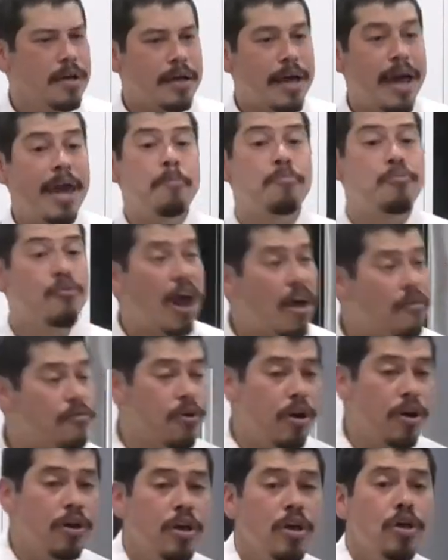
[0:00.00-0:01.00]
Hey,
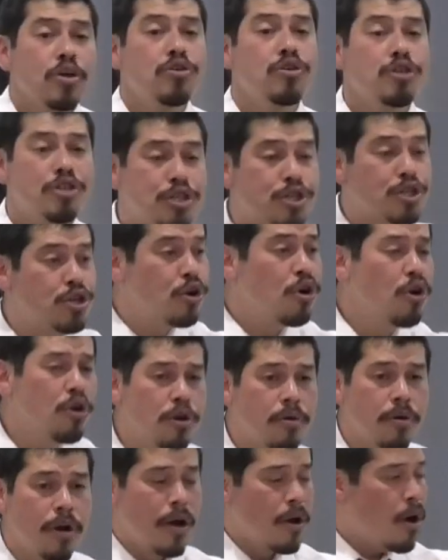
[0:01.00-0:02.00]
brethren, you
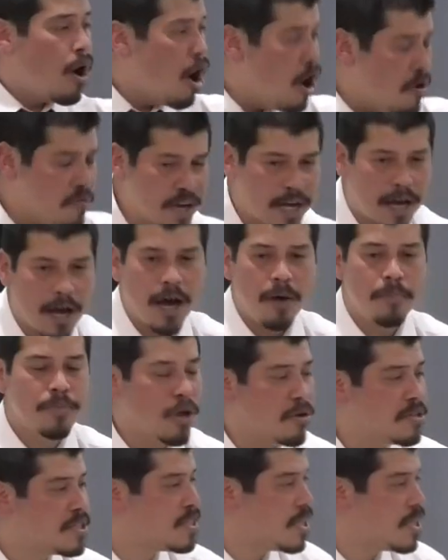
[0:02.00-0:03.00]
should overcome those